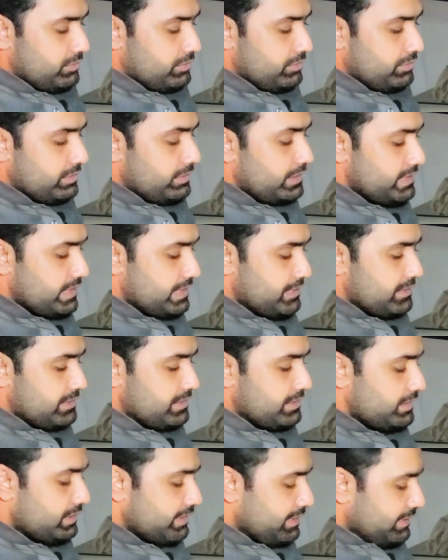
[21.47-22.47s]

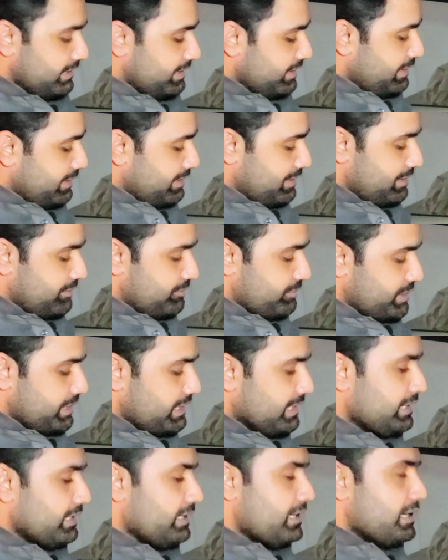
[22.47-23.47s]
that tray.